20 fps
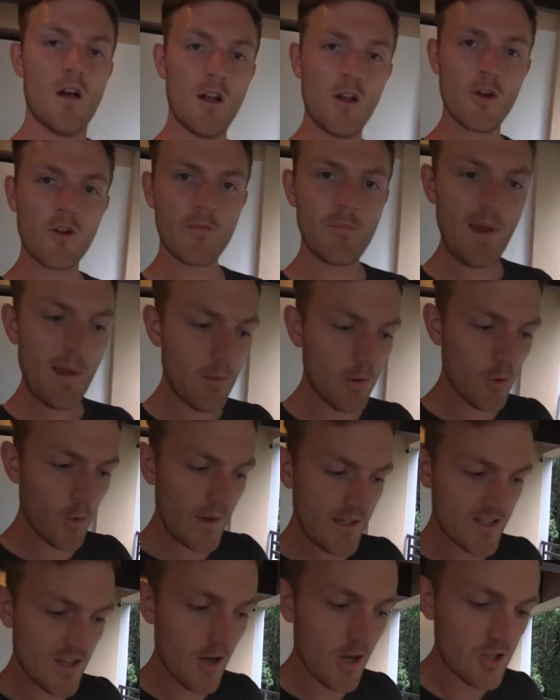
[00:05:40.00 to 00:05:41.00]
A lot of people
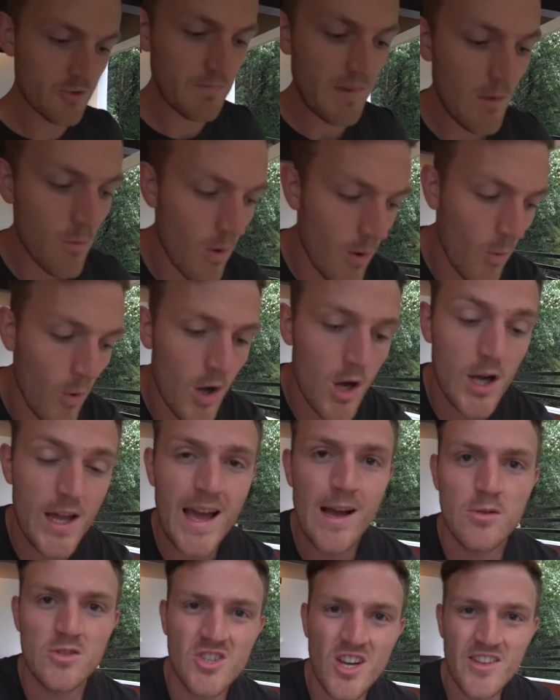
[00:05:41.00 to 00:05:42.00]
always ask me what
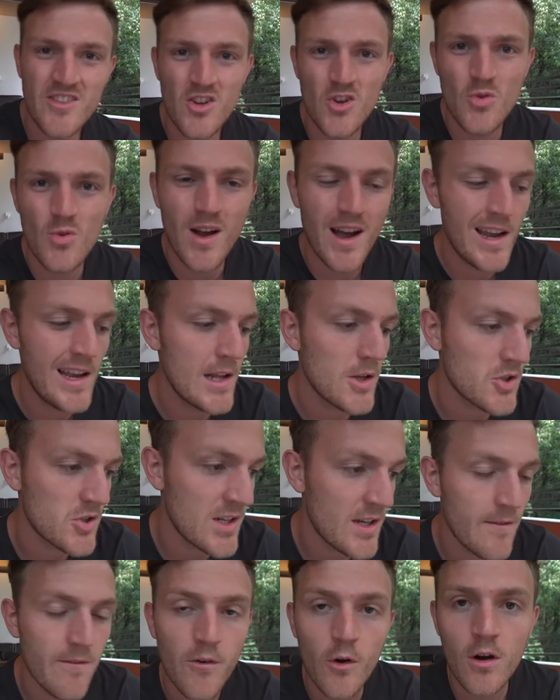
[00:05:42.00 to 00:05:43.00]
workouts I do. I
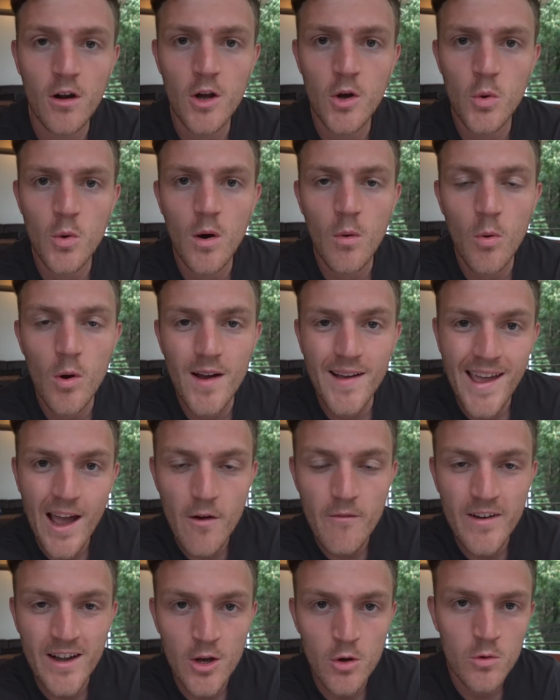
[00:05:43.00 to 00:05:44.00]
literally follow a
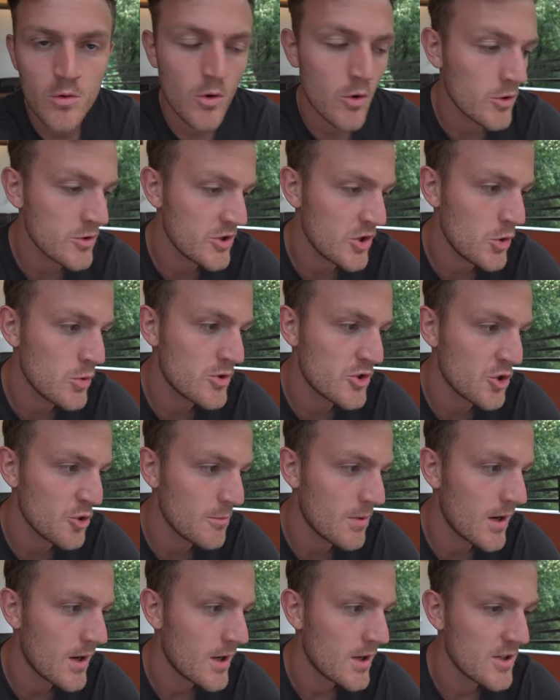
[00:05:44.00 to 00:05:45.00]
workout video on
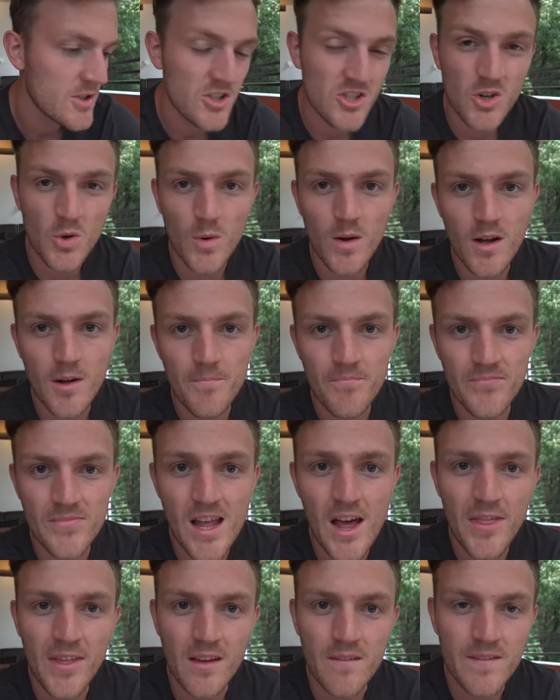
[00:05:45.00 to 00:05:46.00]
YouTube. So
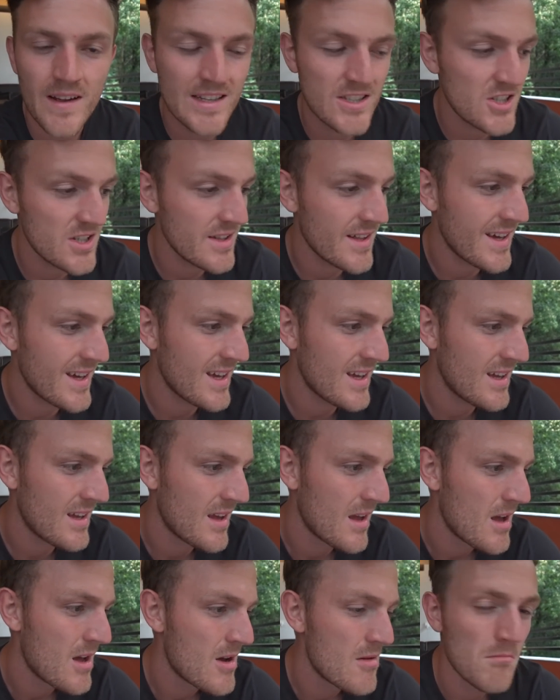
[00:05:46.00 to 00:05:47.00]
nothing fancy there,
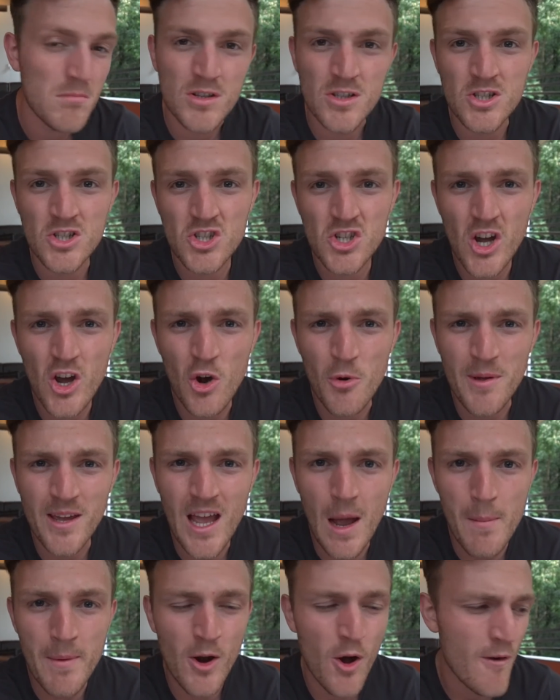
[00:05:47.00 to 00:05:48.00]
but the shirt will be
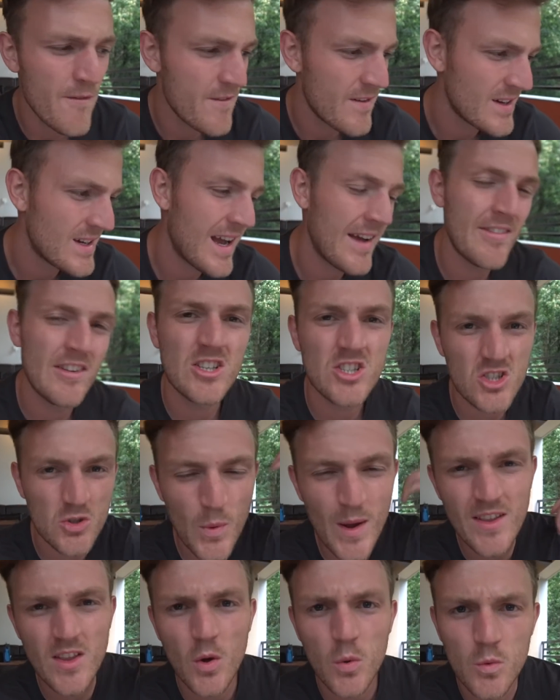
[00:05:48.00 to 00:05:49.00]
coming off and the
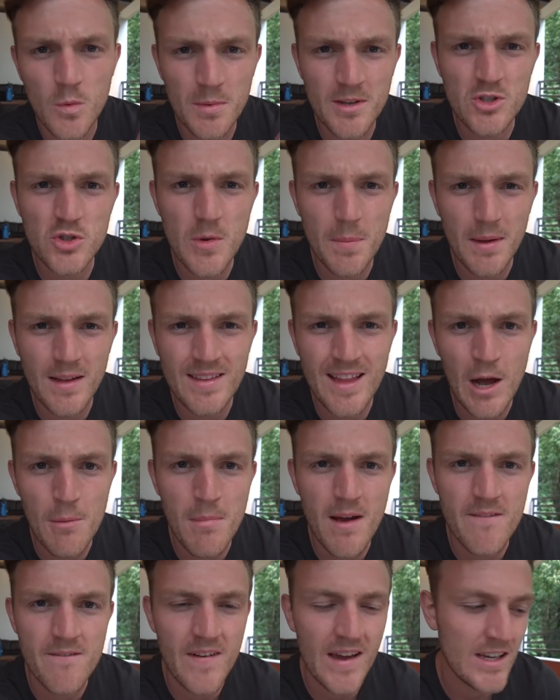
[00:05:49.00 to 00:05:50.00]
sweat will be dripping down
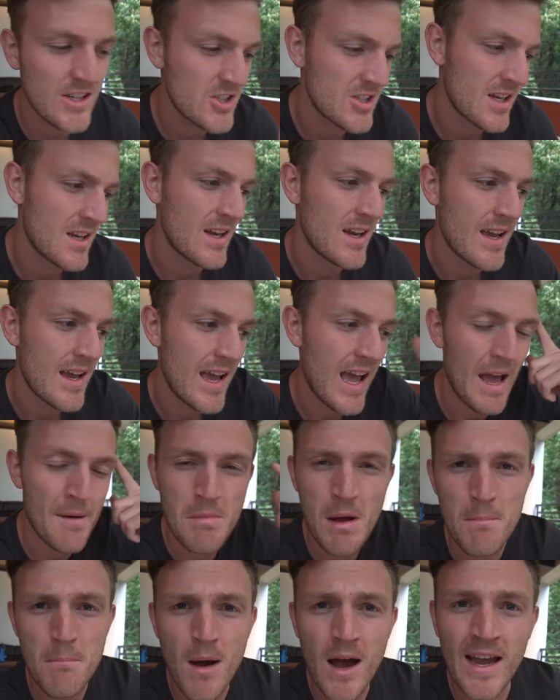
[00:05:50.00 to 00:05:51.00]
my face and
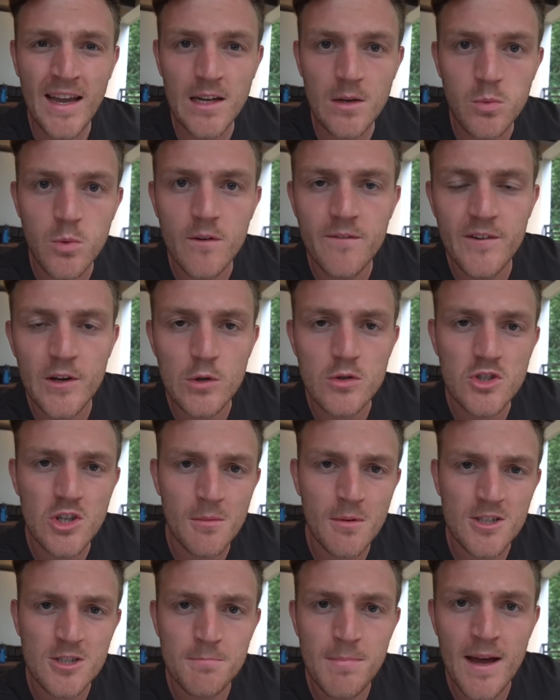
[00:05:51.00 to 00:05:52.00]
my mind will feel
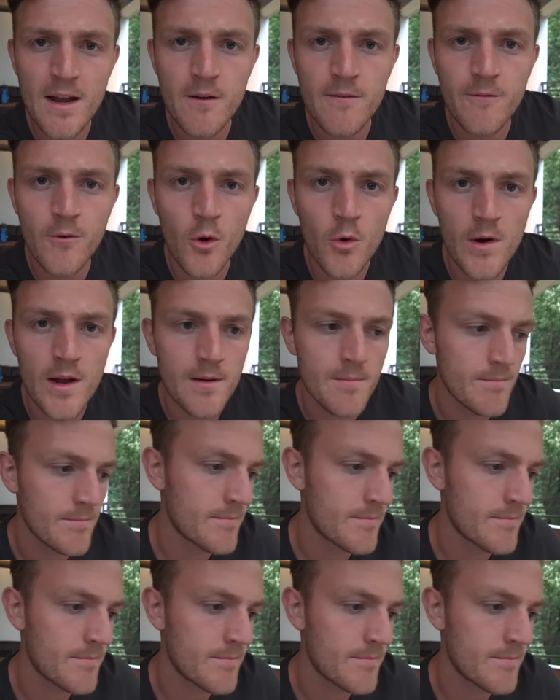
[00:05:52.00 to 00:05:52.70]
so much better for it.